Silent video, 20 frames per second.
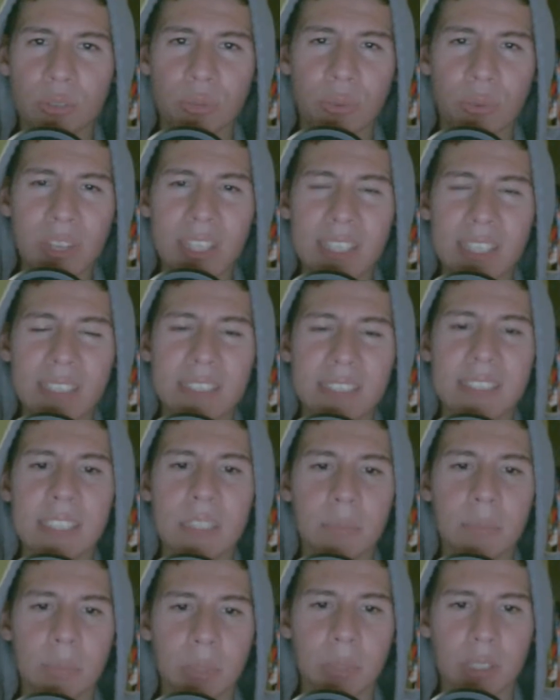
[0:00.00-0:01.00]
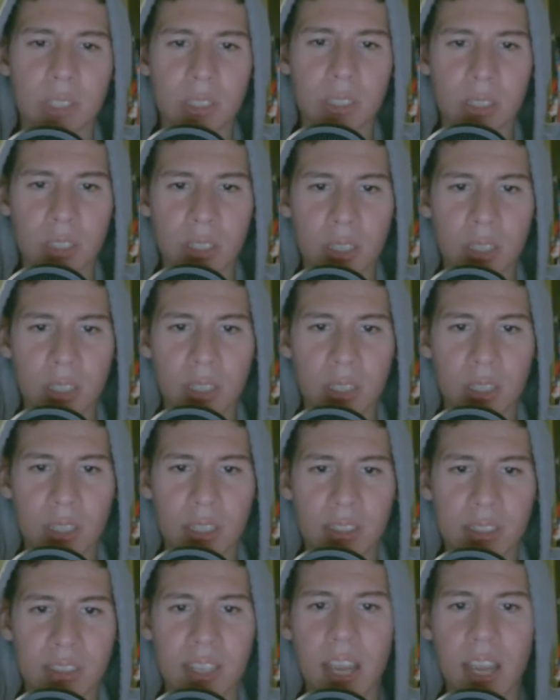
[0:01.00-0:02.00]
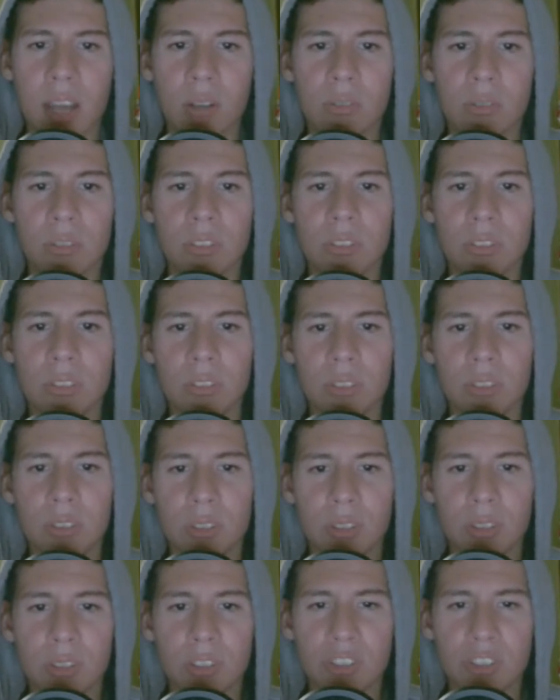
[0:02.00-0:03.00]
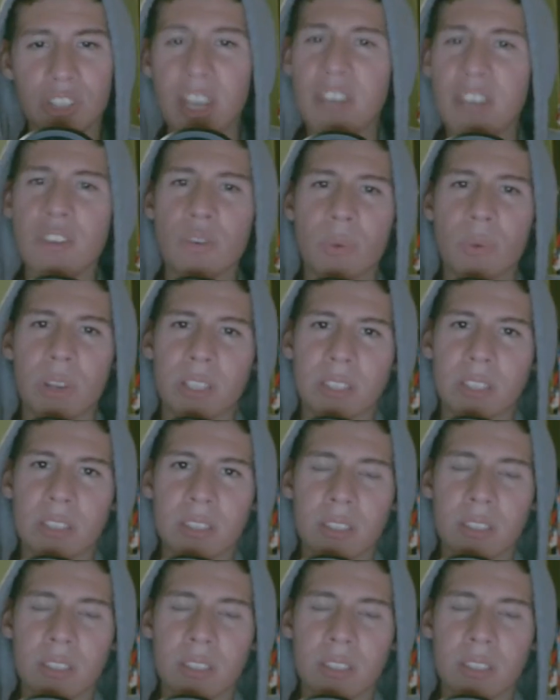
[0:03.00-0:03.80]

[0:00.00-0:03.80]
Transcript: really deep. It sounds genuine.